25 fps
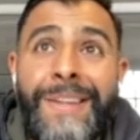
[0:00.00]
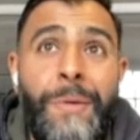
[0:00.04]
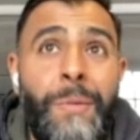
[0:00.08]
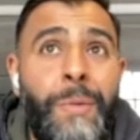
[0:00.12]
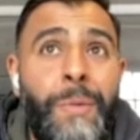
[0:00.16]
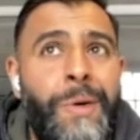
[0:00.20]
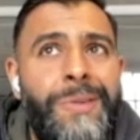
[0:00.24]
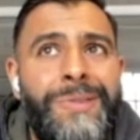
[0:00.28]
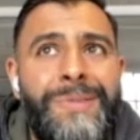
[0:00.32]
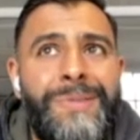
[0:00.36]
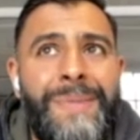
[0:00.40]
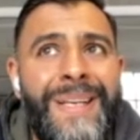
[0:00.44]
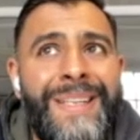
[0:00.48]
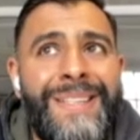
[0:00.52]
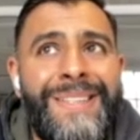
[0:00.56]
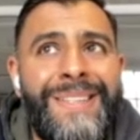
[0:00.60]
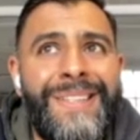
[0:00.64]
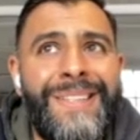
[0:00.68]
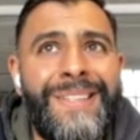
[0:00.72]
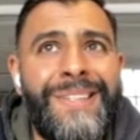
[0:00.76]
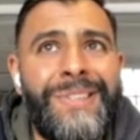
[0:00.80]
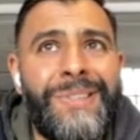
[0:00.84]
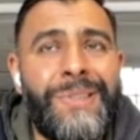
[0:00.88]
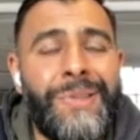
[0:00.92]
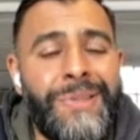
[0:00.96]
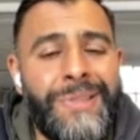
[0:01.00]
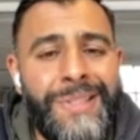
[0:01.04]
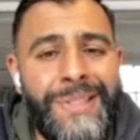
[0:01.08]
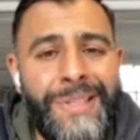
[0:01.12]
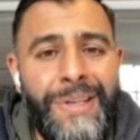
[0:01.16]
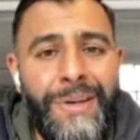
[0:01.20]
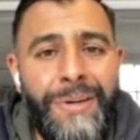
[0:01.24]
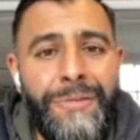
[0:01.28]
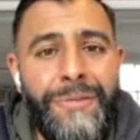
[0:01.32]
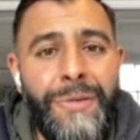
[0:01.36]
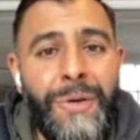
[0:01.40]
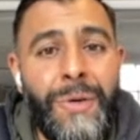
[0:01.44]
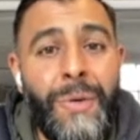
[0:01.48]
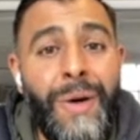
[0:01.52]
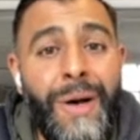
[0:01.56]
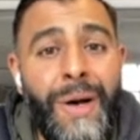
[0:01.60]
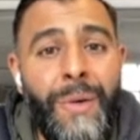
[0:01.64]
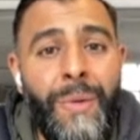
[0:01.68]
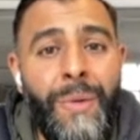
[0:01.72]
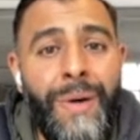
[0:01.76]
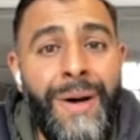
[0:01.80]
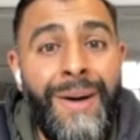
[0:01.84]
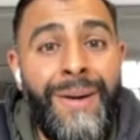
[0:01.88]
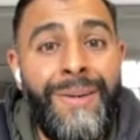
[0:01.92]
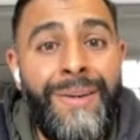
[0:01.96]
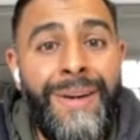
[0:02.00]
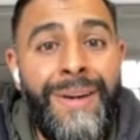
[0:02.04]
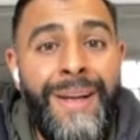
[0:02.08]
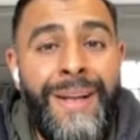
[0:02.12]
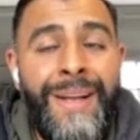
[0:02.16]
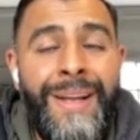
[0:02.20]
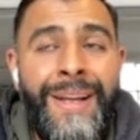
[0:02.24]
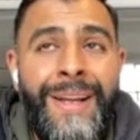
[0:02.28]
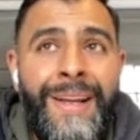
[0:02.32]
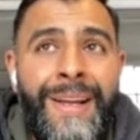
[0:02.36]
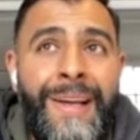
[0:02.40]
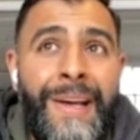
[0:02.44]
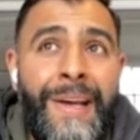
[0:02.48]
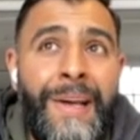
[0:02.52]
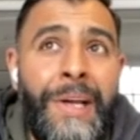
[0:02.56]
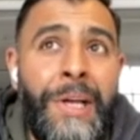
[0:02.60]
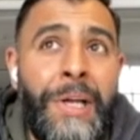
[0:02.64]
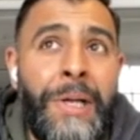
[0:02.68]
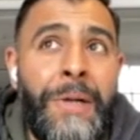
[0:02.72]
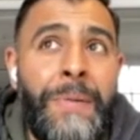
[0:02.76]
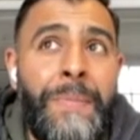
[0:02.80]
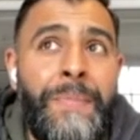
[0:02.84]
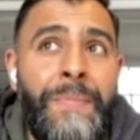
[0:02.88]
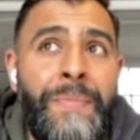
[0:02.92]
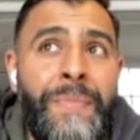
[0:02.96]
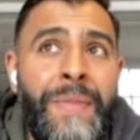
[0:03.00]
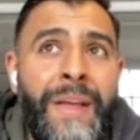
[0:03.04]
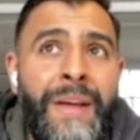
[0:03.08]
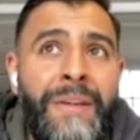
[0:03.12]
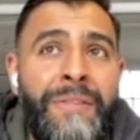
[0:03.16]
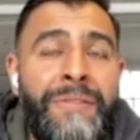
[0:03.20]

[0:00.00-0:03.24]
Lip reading: world basically stood still for quite a while. And